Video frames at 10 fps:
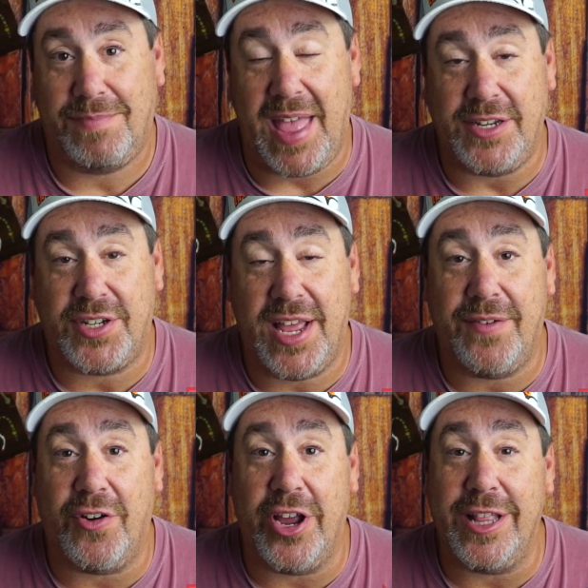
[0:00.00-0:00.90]
Thanks again
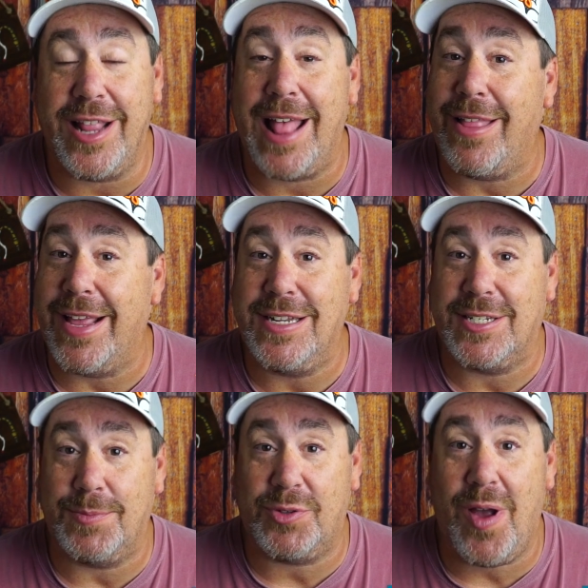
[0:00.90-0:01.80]
for hitting that like and
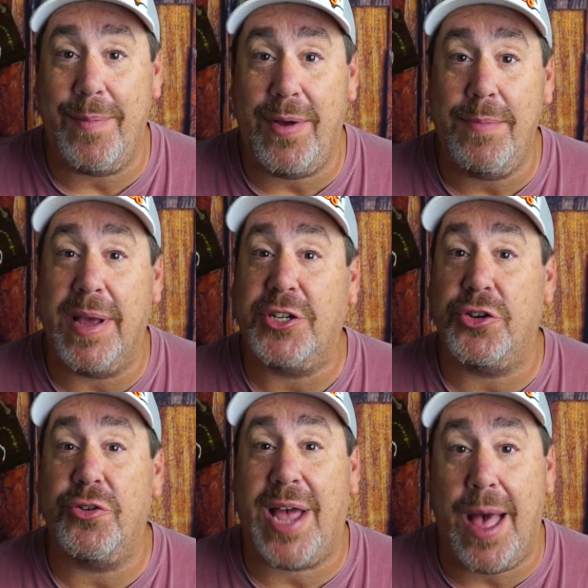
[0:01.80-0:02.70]
subscribe button. Make
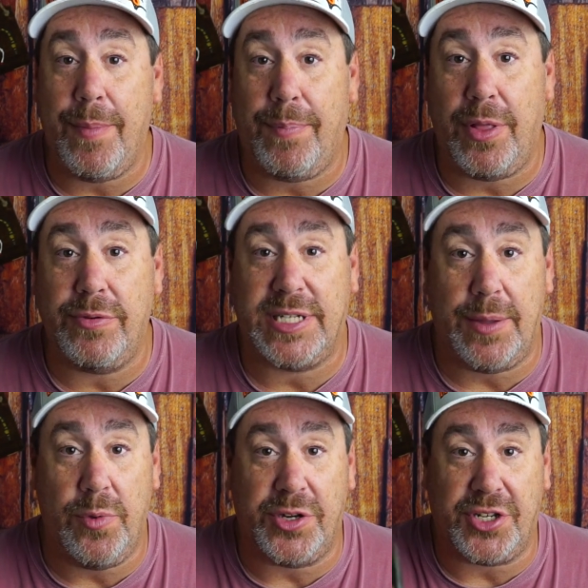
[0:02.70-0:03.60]
sure you comment below and
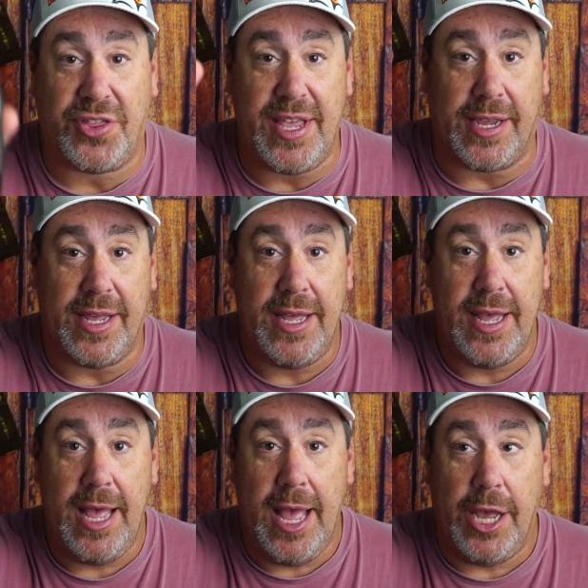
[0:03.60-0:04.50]
tell me what you think.
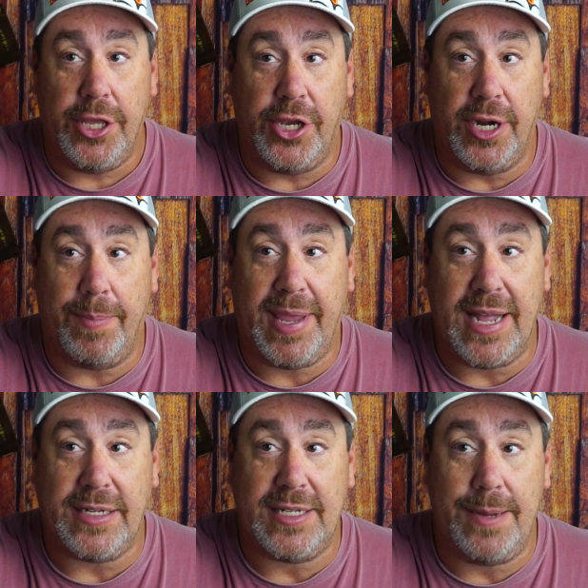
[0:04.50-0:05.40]
You gonna
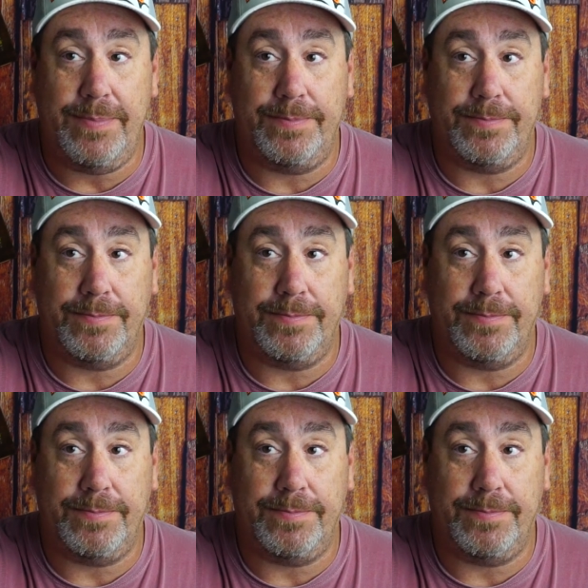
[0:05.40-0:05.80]
get some?